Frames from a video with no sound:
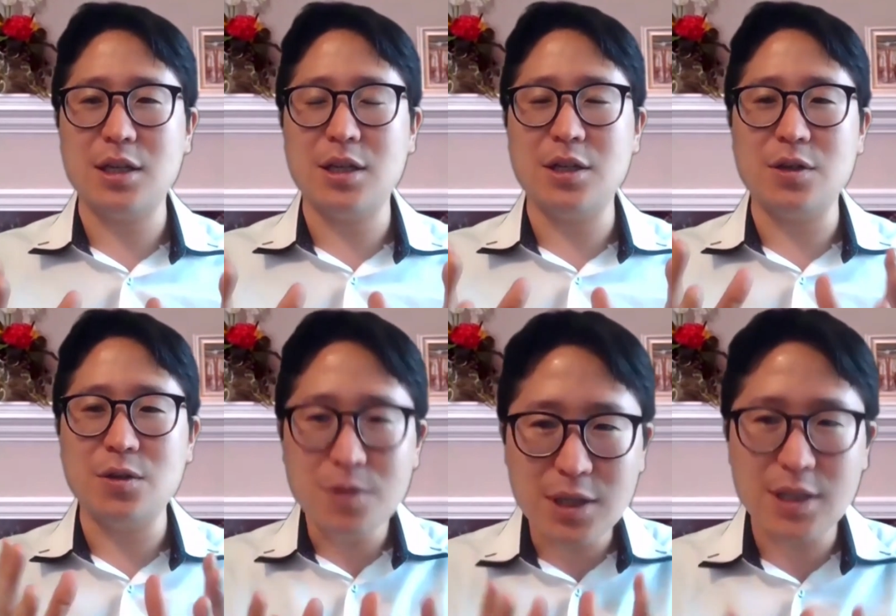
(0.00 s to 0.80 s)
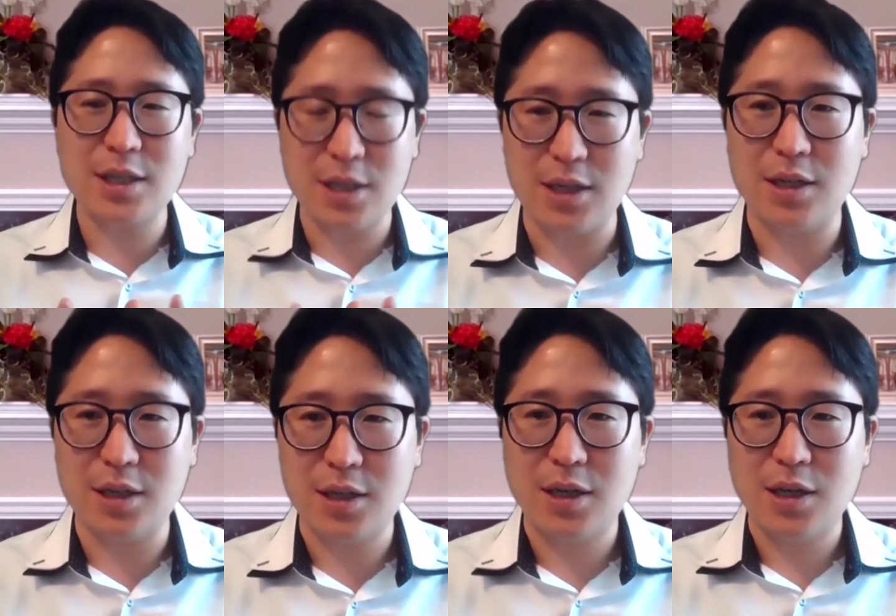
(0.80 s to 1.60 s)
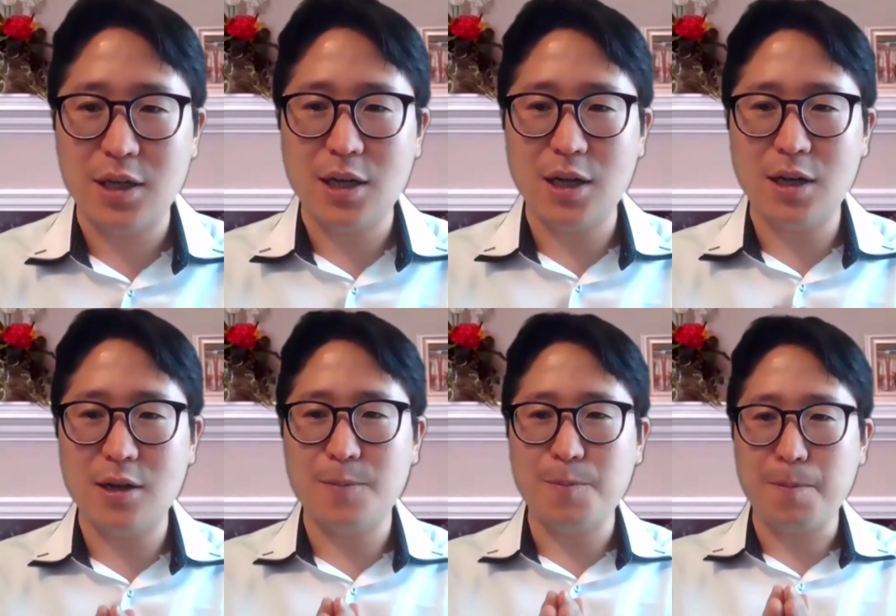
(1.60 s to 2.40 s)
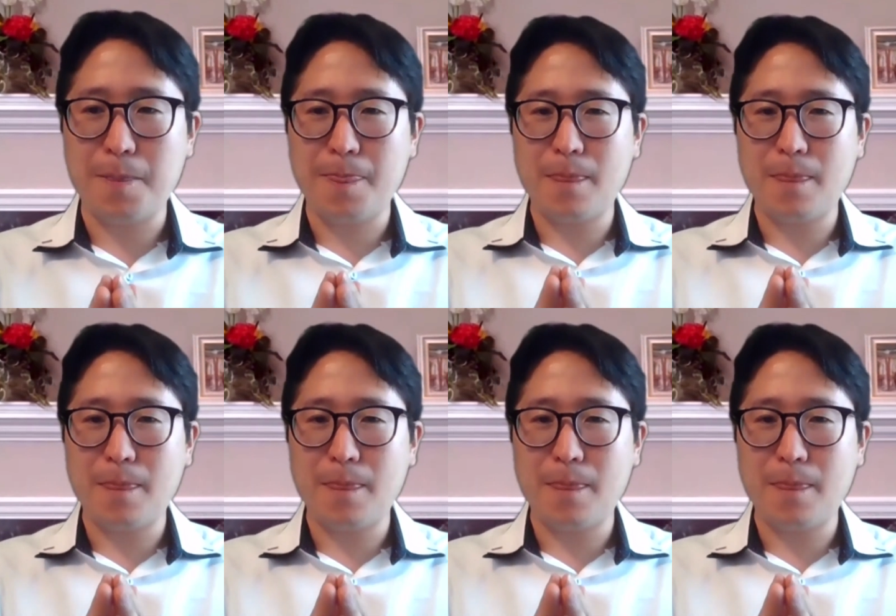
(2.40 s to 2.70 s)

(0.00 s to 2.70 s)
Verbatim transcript: in unity um,